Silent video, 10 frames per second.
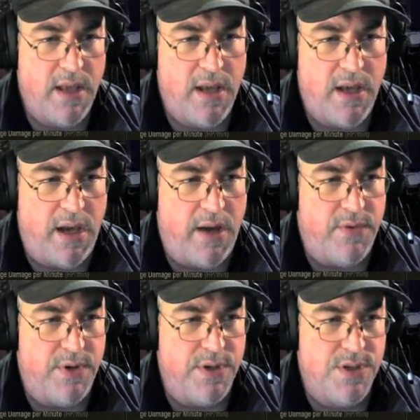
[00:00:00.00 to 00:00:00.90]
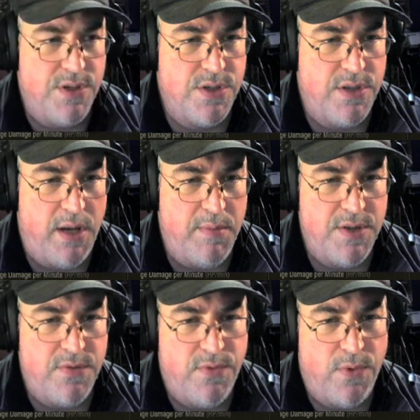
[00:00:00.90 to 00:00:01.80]
Average
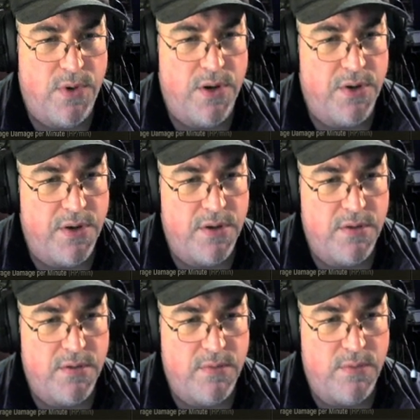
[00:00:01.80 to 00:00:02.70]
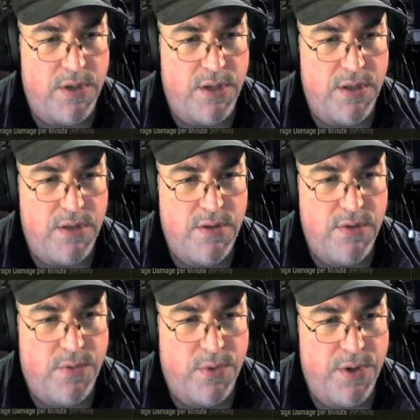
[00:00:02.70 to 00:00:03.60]
damage 400 with
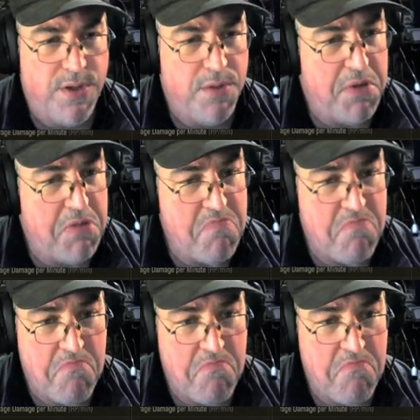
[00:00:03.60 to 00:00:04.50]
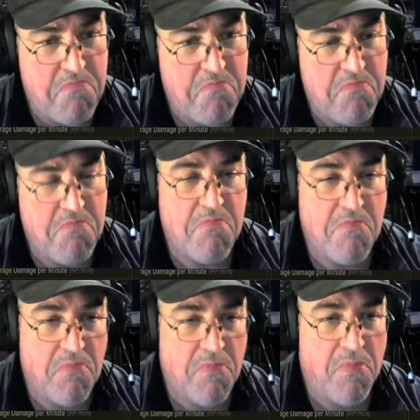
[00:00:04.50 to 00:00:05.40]
242 pin.
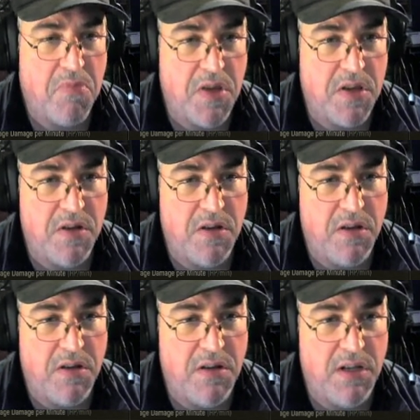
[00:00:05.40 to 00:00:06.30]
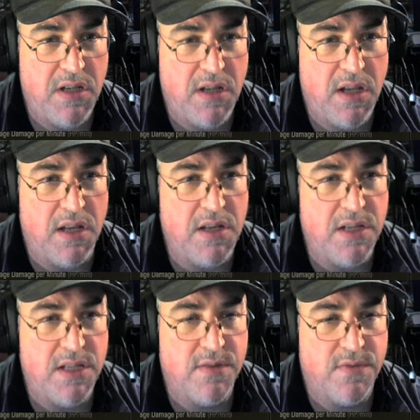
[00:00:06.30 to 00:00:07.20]
And, again,
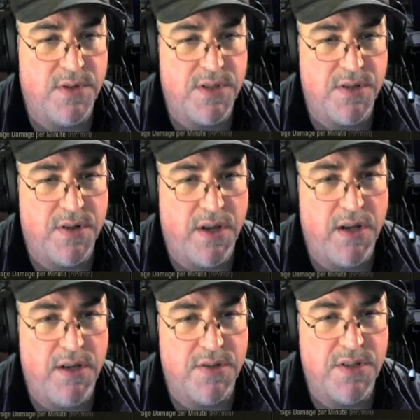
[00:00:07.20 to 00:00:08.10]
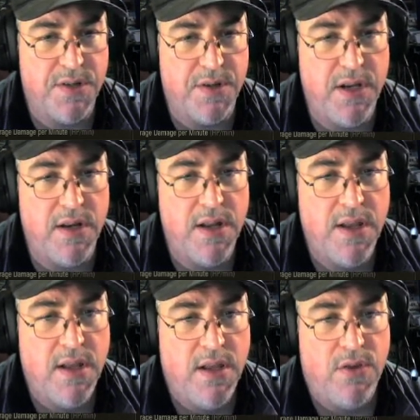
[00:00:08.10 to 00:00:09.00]
decent for a tier 9. Your tier 8,
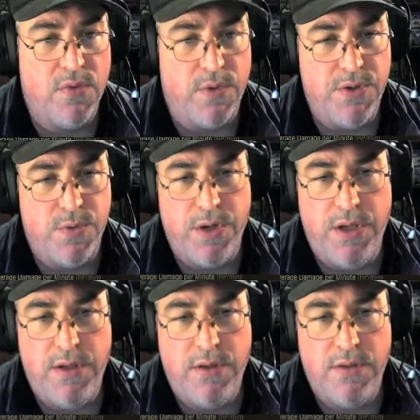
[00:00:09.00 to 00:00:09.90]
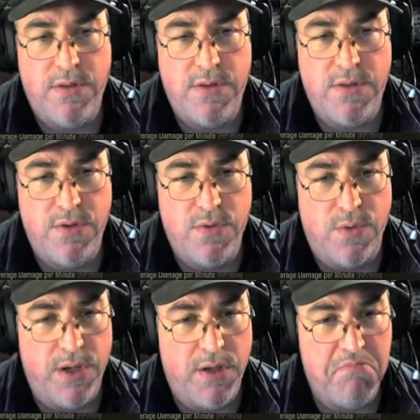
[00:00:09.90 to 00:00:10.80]
320.
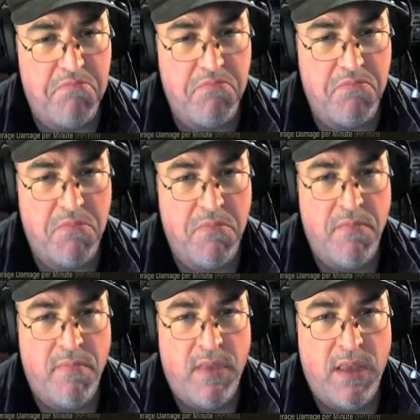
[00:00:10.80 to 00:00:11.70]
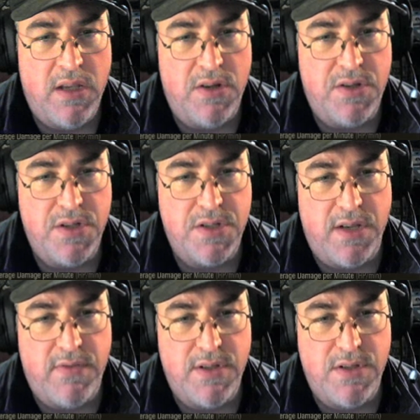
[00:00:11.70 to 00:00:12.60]
220. Your tier
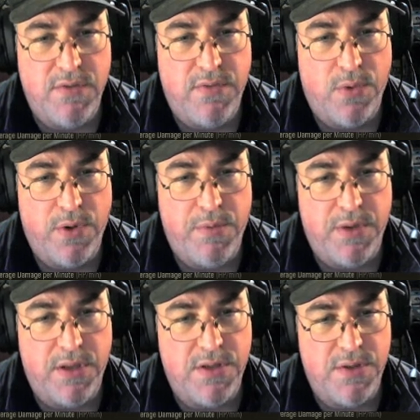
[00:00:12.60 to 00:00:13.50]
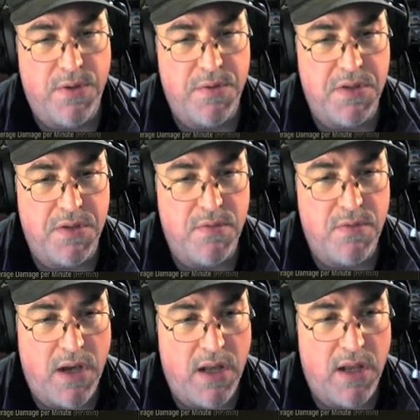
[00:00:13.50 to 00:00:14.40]
7, 240 with the 202.
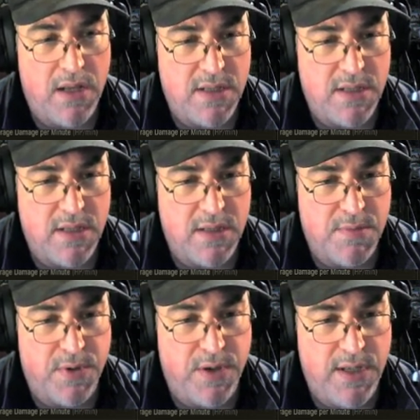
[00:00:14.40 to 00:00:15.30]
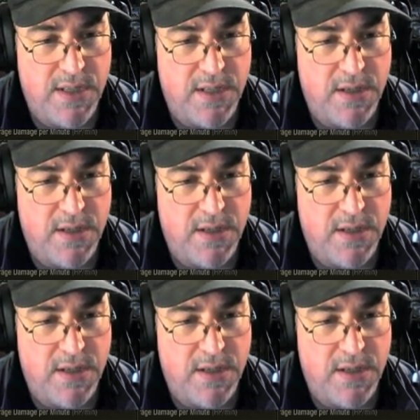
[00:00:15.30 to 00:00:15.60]
No, that's pretty decent.